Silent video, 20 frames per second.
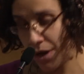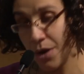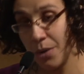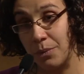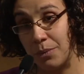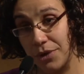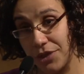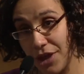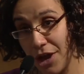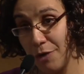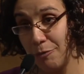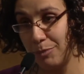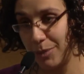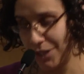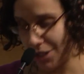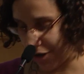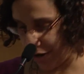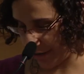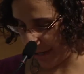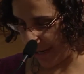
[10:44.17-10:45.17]
without
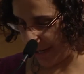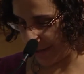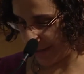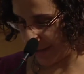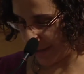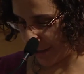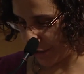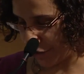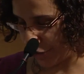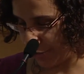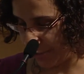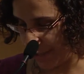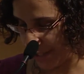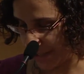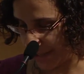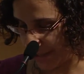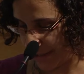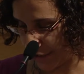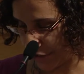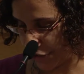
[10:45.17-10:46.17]
belonging to the
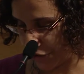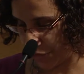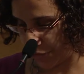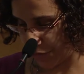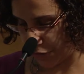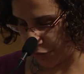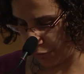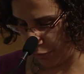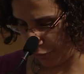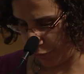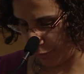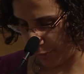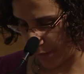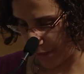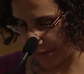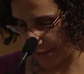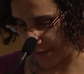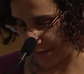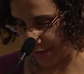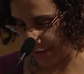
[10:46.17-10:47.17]
humanistic Jewish
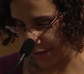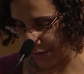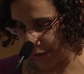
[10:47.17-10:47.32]
movement,